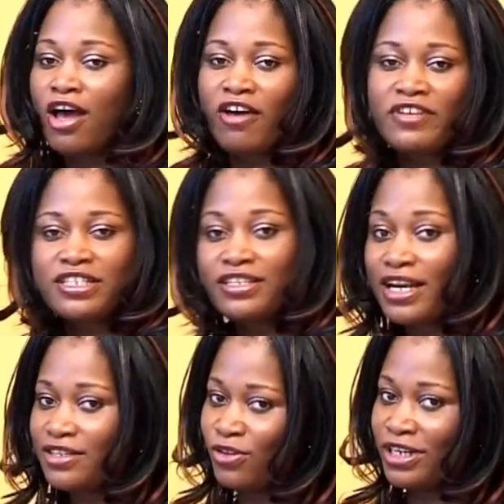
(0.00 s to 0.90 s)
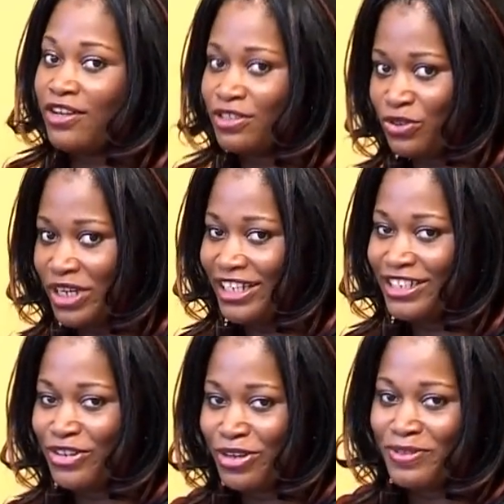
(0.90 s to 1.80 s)
Obviously, that has gone down the
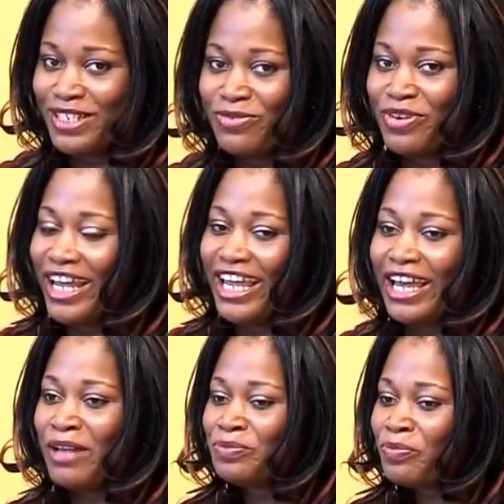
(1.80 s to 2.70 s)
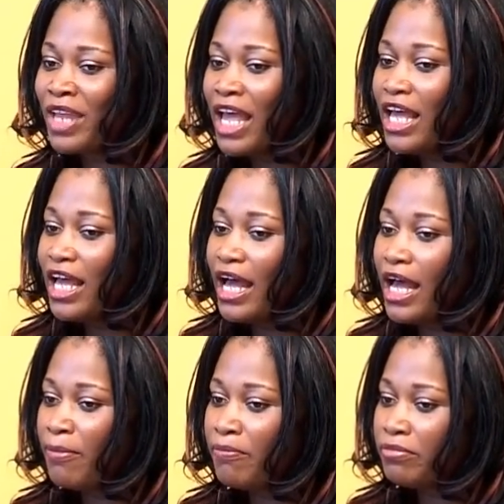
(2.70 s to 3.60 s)
drain, you know, sitting right here.
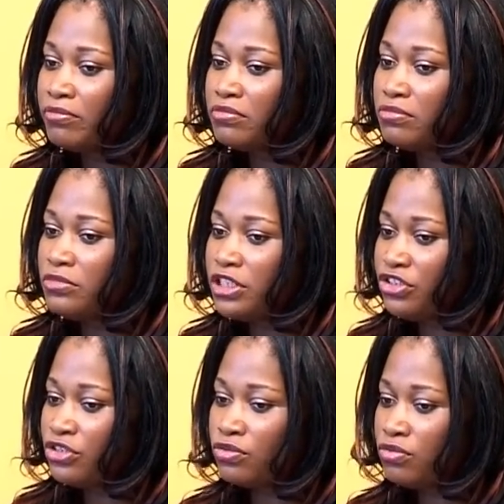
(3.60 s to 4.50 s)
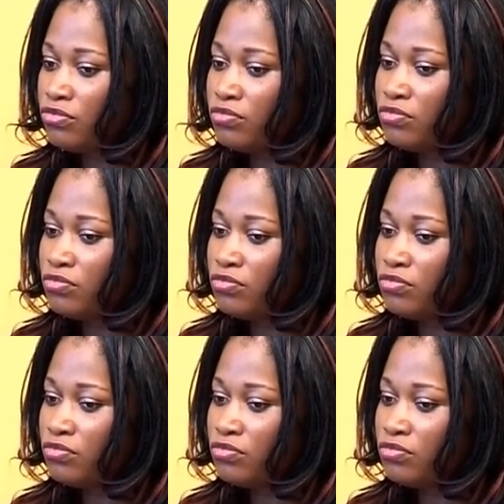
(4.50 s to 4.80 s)
Um, did you,